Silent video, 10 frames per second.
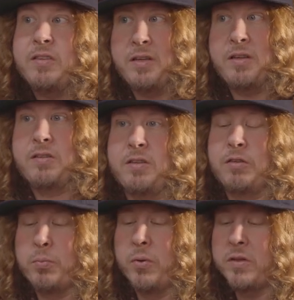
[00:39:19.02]
CDs at
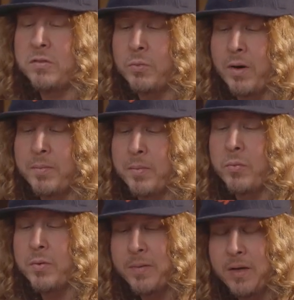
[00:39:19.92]
this point. So I remember
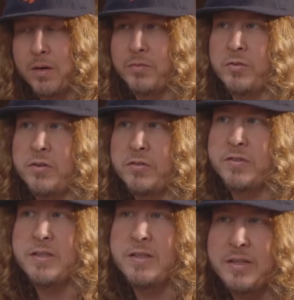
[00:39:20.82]
we made our first
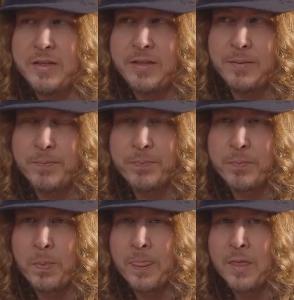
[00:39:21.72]
CD.
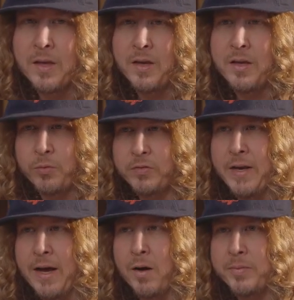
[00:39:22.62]
It was an
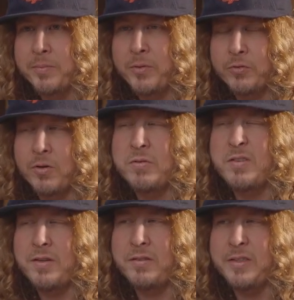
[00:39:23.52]
album. It was called
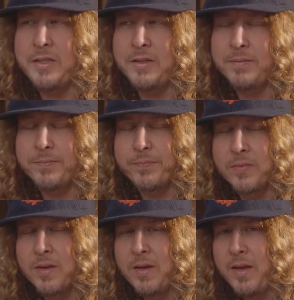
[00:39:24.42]
Dizzy.
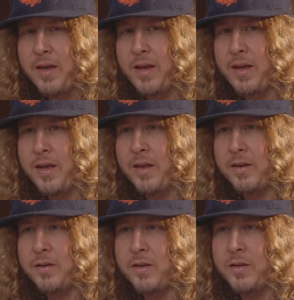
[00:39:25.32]

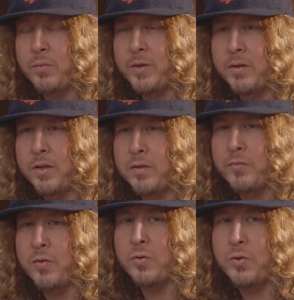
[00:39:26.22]
And we thought the
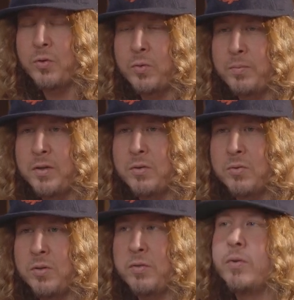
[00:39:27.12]
photo would be
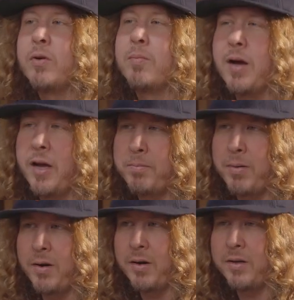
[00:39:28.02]
cool if we were behind
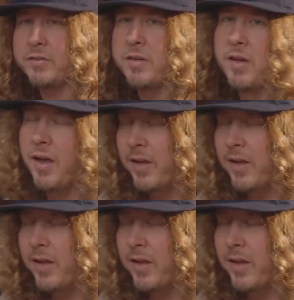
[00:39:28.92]
bars.